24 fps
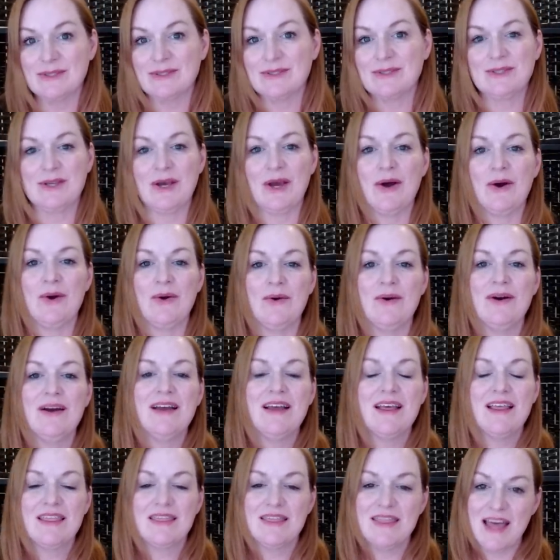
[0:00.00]
So
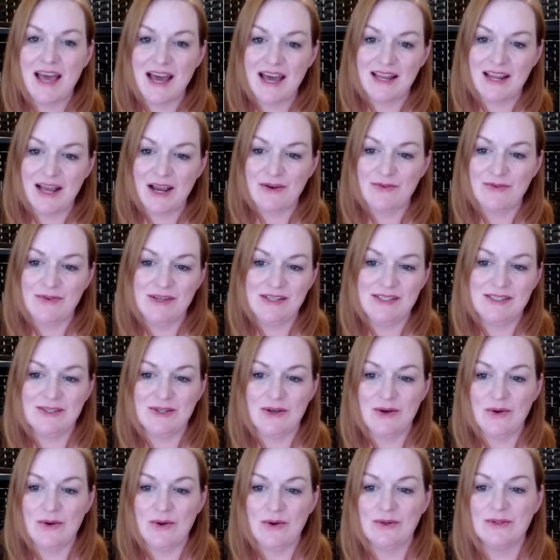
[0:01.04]
that I
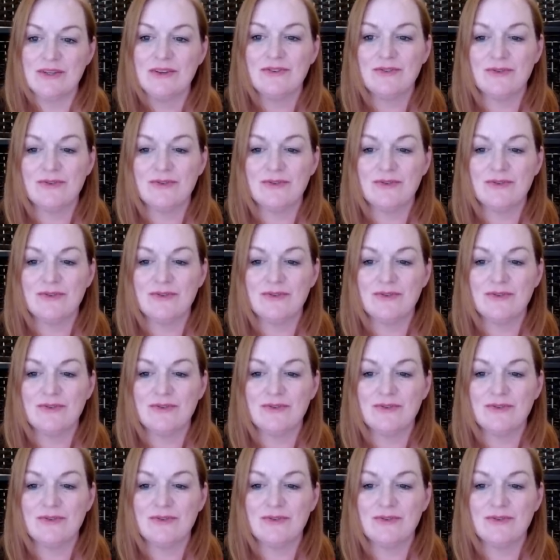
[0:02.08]
resold